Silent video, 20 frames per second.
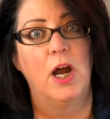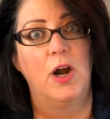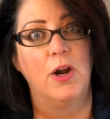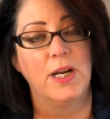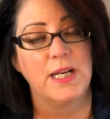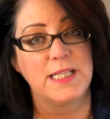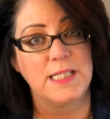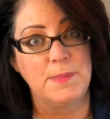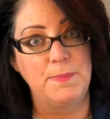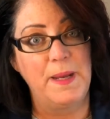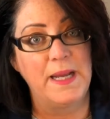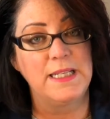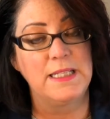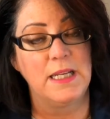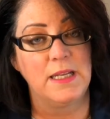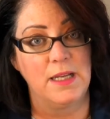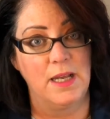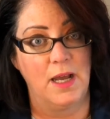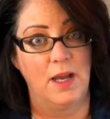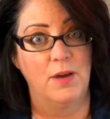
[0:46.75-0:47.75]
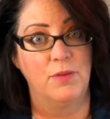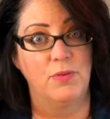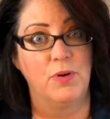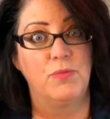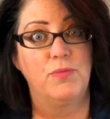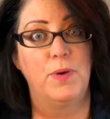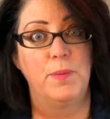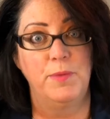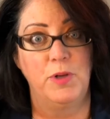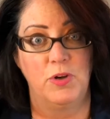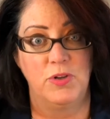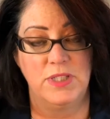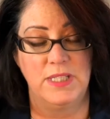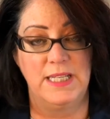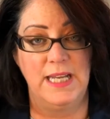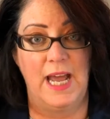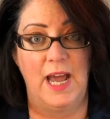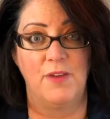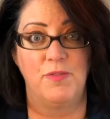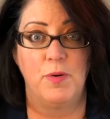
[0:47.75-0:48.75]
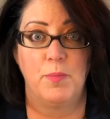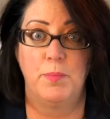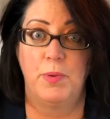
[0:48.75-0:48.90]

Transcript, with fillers: are expected of from your staff,